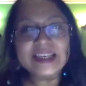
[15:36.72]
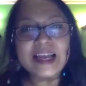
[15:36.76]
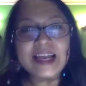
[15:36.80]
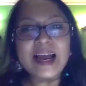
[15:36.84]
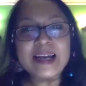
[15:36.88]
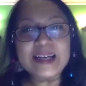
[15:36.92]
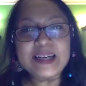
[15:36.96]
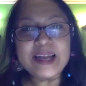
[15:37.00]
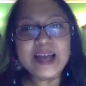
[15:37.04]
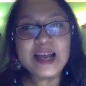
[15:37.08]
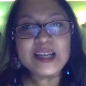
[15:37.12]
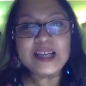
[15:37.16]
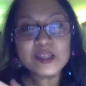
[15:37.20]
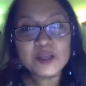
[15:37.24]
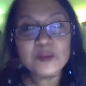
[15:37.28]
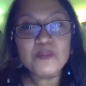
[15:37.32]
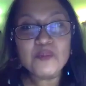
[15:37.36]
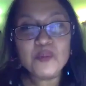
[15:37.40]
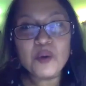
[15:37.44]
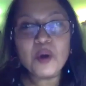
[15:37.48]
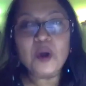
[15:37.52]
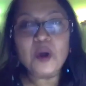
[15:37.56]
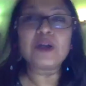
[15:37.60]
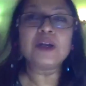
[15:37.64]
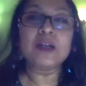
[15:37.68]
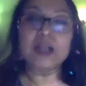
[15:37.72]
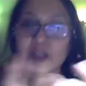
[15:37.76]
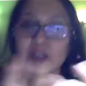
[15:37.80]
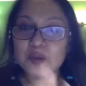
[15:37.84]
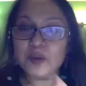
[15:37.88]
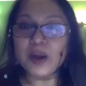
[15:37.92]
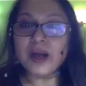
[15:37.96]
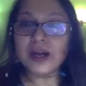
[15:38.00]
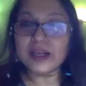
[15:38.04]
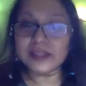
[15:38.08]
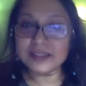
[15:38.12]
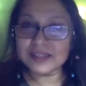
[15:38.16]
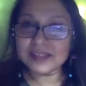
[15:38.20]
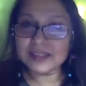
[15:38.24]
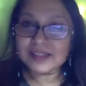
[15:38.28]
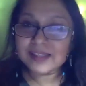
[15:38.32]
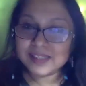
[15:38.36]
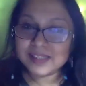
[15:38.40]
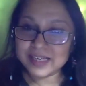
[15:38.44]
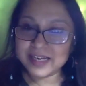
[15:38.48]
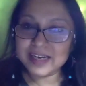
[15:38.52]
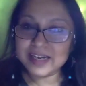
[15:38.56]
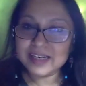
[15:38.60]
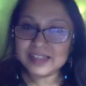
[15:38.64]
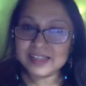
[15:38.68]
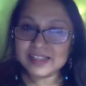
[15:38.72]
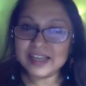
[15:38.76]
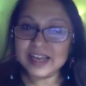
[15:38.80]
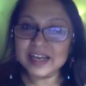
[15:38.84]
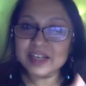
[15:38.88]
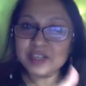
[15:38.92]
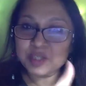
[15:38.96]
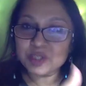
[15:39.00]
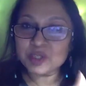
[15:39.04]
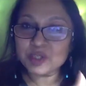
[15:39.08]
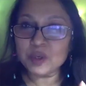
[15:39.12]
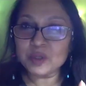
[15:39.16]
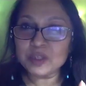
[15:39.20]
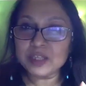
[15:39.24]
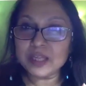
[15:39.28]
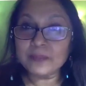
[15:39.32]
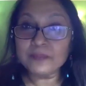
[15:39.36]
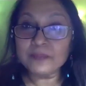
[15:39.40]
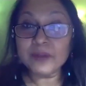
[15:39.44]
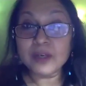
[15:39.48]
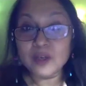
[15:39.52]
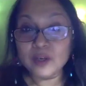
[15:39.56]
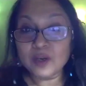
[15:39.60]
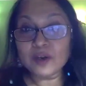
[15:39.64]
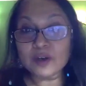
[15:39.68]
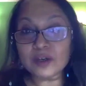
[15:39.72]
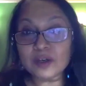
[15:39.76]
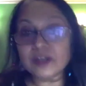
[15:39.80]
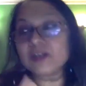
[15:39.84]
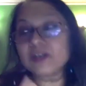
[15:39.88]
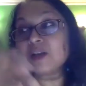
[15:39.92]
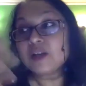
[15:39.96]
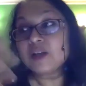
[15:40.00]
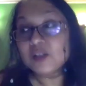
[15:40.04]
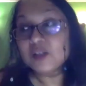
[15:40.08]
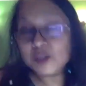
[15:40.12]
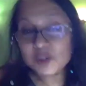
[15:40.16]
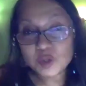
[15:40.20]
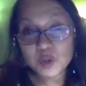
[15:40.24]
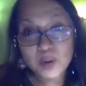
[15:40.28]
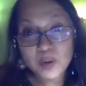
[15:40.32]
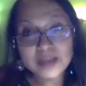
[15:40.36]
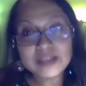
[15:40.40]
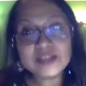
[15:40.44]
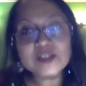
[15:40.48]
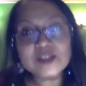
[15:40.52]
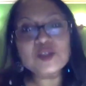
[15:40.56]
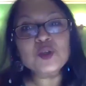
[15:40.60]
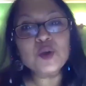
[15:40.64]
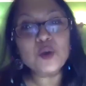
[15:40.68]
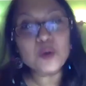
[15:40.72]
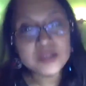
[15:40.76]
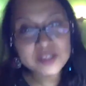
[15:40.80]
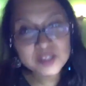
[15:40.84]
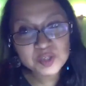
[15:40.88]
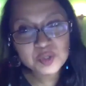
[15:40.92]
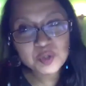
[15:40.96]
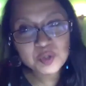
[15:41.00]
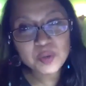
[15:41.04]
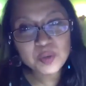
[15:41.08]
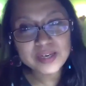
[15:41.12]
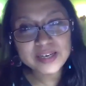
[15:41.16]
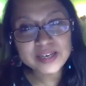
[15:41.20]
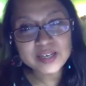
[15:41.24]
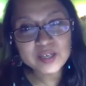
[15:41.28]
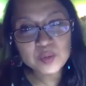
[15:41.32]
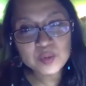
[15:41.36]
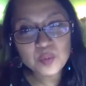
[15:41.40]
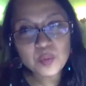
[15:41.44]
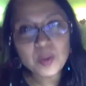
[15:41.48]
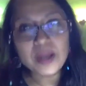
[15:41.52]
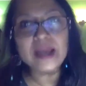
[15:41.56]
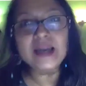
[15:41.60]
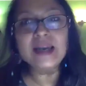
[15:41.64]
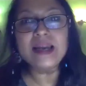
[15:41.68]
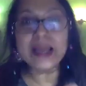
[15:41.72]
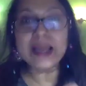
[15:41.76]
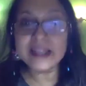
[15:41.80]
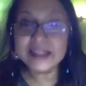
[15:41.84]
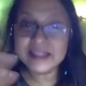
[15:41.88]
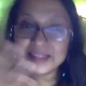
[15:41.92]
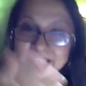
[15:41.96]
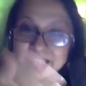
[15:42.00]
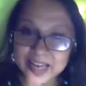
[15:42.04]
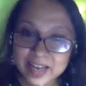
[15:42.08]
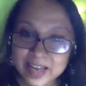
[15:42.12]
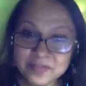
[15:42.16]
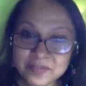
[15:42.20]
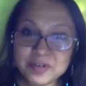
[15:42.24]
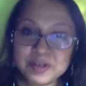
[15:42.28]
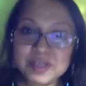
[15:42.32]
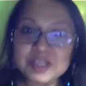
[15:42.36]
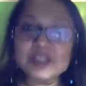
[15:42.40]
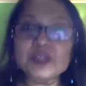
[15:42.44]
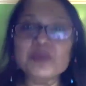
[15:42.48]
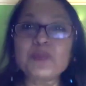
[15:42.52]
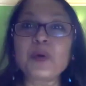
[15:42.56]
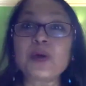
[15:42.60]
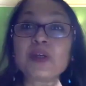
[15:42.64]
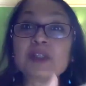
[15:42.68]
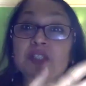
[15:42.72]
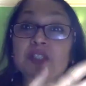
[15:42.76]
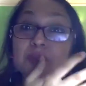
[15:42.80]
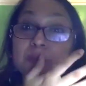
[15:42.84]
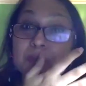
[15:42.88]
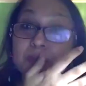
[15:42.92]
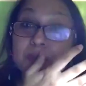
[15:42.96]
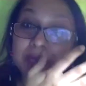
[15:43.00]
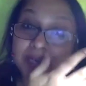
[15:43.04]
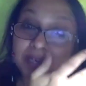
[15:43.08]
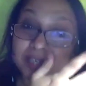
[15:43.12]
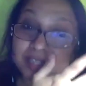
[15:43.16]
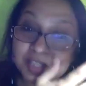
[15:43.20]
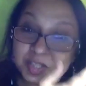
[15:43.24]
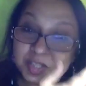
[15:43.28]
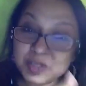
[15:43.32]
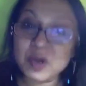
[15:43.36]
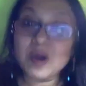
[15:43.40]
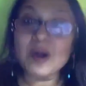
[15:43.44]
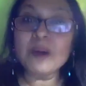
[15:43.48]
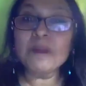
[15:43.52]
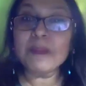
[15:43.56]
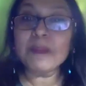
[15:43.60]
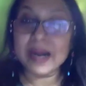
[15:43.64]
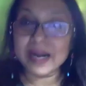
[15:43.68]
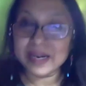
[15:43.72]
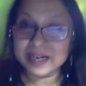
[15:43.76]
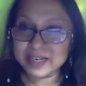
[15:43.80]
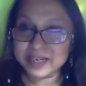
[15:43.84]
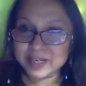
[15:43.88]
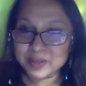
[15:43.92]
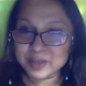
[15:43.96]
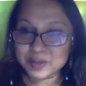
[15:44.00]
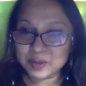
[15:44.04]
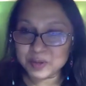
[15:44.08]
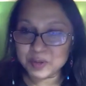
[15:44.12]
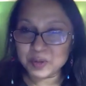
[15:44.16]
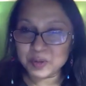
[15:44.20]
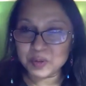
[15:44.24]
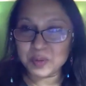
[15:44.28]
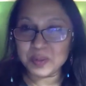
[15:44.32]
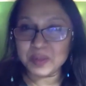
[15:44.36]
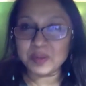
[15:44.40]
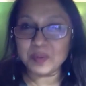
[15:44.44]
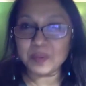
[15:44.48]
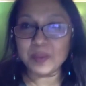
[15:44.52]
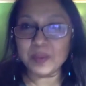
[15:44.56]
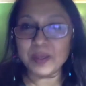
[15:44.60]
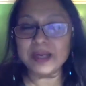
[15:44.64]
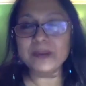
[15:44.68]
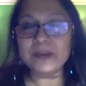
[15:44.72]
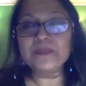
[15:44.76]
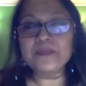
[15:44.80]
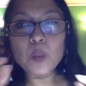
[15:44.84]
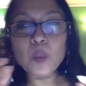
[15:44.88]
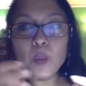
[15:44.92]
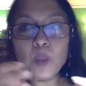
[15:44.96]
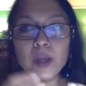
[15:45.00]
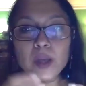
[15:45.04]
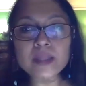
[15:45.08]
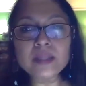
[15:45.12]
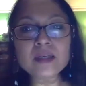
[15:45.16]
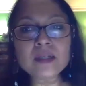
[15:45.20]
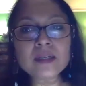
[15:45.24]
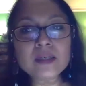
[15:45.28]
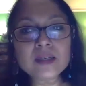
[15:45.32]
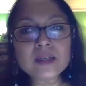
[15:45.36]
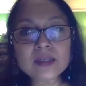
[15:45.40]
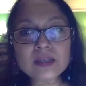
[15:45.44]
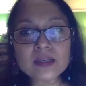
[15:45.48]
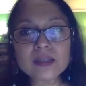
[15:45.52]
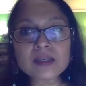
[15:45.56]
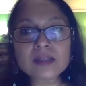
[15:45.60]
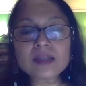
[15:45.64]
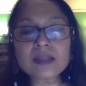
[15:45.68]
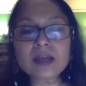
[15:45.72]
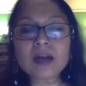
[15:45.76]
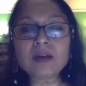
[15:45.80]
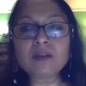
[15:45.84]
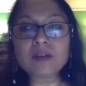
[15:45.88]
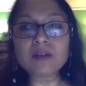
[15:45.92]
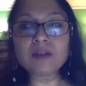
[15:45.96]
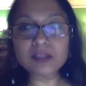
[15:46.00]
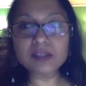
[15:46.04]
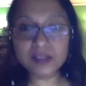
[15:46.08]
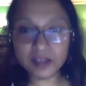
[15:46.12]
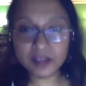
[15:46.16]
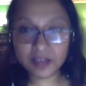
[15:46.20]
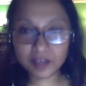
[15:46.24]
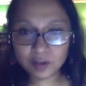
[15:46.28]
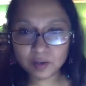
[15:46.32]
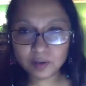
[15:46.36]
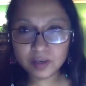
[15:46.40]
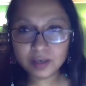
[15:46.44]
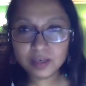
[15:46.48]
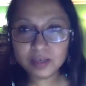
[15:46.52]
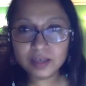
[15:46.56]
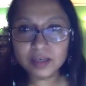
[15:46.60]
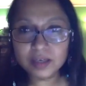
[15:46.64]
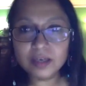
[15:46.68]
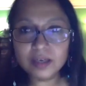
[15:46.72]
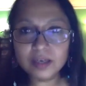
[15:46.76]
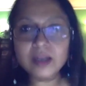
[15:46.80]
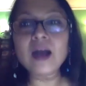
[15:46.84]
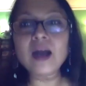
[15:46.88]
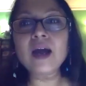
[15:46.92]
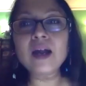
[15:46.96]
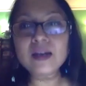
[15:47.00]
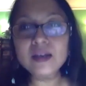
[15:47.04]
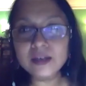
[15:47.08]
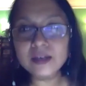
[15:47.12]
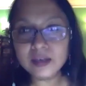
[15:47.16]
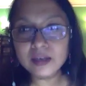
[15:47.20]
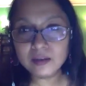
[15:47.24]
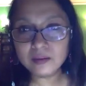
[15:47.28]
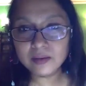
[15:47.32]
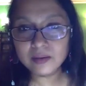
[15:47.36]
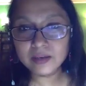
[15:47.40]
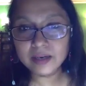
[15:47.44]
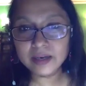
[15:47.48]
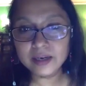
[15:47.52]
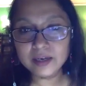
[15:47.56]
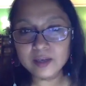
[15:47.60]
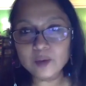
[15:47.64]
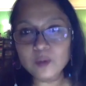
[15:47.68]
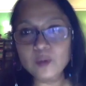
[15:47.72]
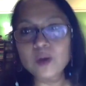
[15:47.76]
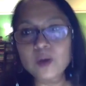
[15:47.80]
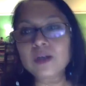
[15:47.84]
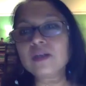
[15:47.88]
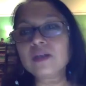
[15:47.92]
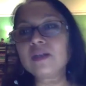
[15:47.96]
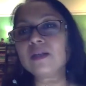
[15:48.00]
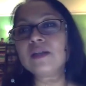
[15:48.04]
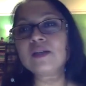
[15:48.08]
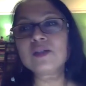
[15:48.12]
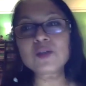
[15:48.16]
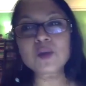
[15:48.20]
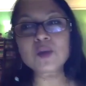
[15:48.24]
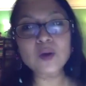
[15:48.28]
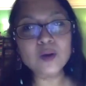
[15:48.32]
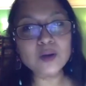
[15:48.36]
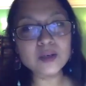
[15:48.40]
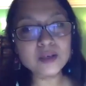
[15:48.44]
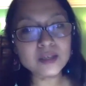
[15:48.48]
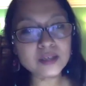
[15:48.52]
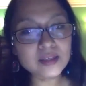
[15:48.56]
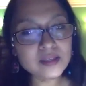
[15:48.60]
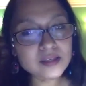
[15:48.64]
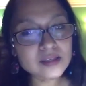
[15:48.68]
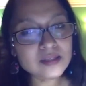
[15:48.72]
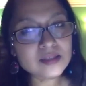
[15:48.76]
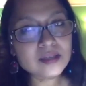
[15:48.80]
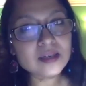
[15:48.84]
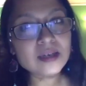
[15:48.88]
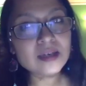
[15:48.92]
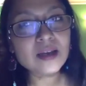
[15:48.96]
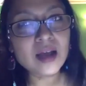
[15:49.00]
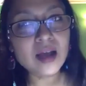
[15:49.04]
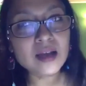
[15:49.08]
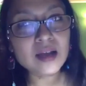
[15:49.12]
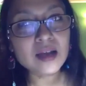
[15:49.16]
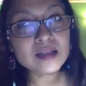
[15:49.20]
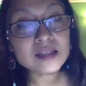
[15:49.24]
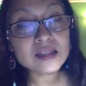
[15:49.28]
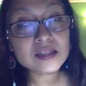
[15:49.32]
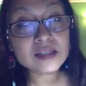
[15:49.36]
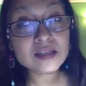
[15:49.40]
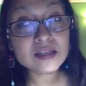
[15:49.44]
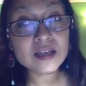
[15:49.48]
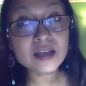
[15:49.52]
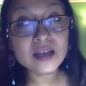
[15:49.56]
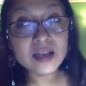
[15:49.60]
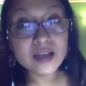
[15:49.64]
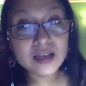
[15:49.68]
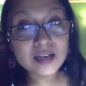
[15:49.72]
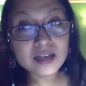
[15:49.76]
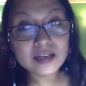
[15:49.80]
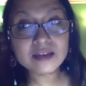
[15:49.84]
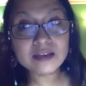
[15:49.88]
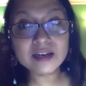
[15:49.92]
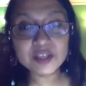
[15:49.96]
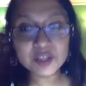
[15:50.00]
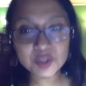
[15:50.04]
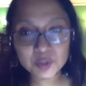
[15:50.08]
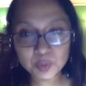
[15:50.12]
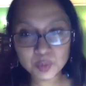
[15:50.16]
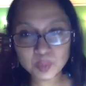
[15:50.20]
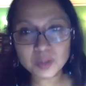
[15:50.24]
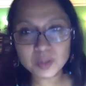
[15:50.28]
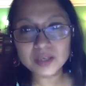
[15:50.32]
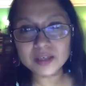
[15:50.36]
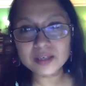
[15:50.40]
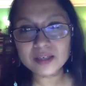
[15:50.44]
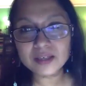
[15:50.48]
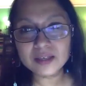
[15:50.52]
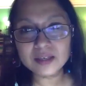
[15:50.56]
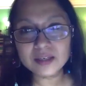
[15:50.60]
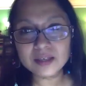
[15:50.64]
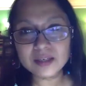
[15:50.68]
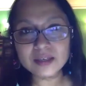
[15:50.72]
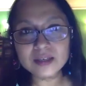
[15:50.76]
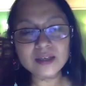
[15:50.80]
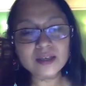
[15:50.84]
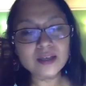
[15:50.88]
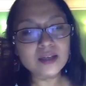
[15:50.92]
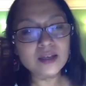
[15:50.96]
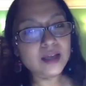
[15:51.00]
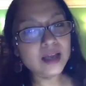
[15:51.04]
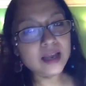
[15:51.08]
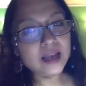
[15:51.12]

that as a model to other states and show them, look, so-and-so is doing it well, and therefore it's possible, and it's your mandate to do it well. Whether it is our security guard in our headquarters or it is the last creche worker,